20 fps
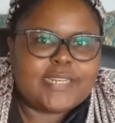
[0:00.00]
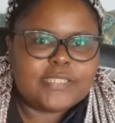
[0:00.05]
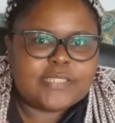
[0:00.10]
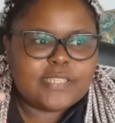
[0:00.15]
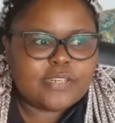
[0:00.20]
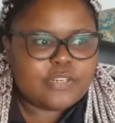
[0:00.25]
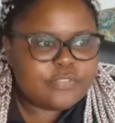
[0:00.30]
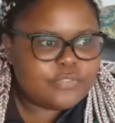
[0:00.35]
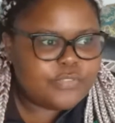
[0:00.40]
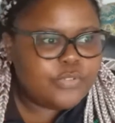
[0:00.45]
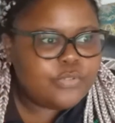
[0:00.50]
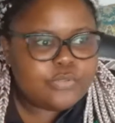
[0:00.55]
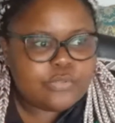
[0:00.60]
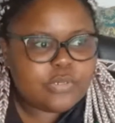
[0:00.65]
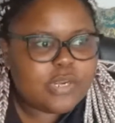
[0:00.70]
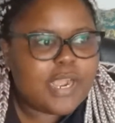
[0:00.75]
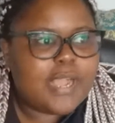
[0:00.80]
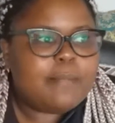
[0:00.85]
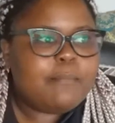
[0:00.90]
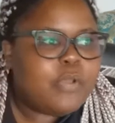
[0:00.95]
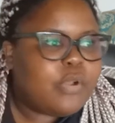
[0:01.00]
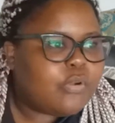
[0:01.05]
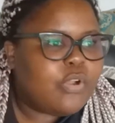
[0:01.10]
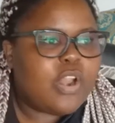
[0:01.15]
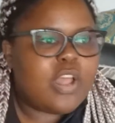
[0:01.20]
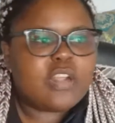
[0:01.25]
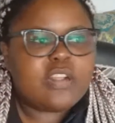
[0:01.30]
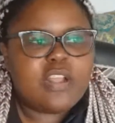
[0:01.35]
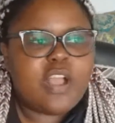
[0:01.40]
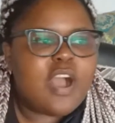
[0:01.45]
Instead of you to come and go
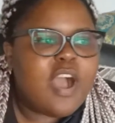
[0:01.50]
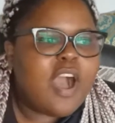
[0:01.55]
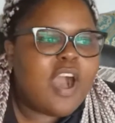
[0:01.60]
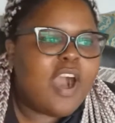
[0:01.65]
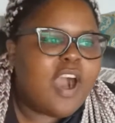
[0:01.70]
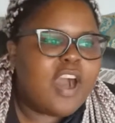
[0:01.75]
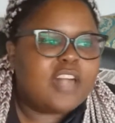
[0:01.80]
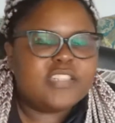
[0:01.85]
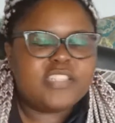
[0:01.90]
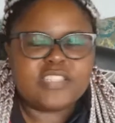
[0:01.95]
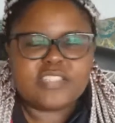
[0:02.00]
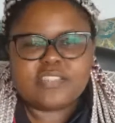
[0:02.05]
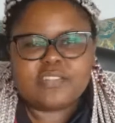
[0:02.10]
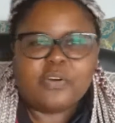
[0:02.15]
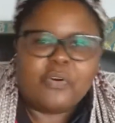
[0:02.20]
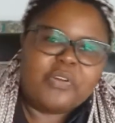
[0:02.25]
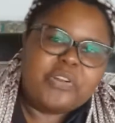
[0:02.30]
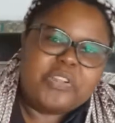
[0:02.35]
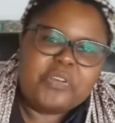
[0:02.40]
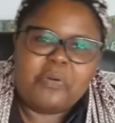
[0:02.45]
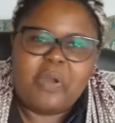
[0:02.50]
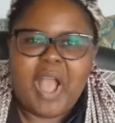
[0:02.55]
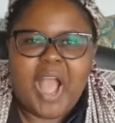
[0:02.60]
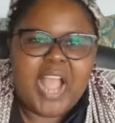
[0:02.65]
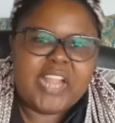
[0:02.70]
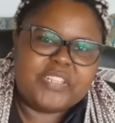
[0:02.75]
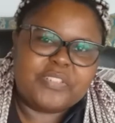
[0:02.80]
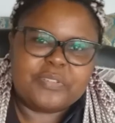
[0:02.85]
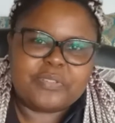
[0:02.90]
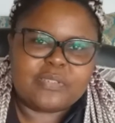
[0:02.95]
like, haha, this is the only way
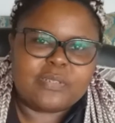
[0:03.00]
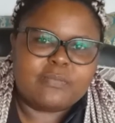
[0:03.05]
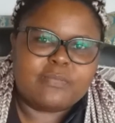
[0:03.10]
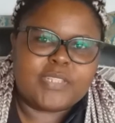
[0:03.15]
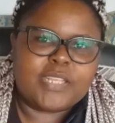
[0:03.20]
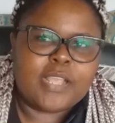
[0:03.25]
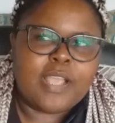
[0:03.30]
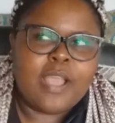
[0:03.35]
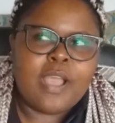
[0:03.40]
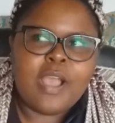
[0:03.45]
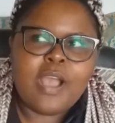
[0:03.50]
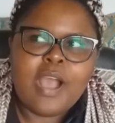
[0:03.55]
I do something.